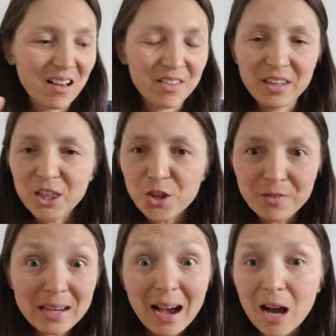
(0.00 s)
I think
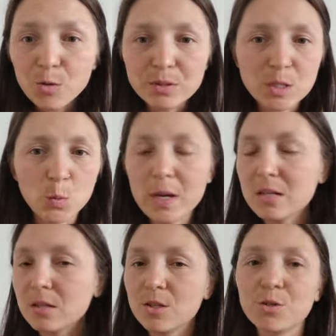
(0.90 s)
3 hours
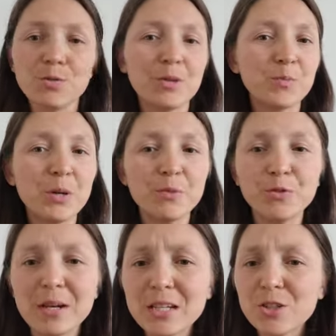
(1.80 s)
went into the
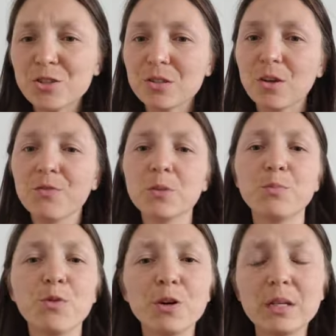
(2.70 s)
preparation of the
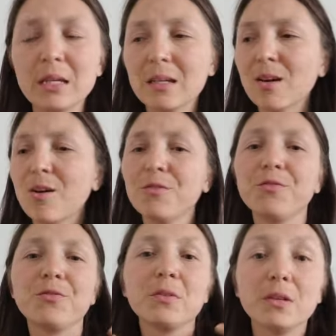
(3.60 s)
body,
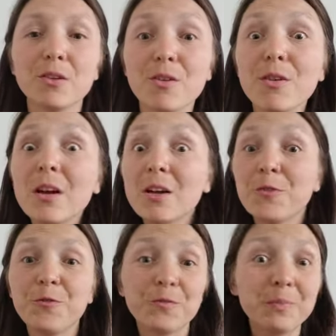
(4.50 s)
of, you know,
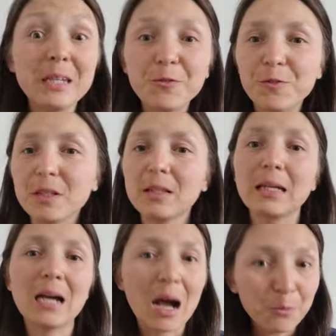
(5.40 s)
me feeling
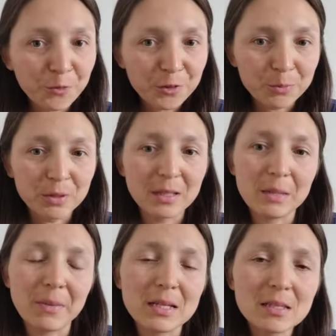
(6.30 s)
comfortable
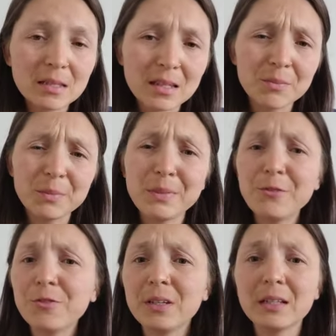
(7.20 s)
in my skin, me
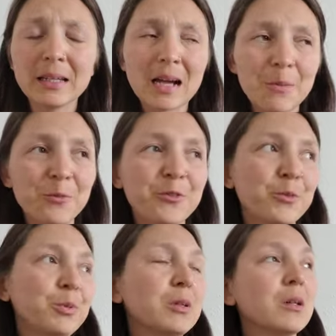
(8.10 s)
feeling
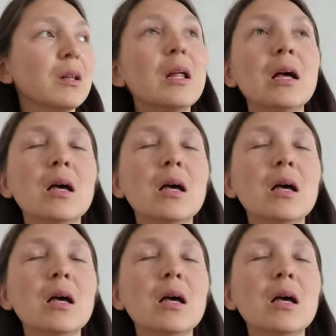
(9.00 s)
comfortable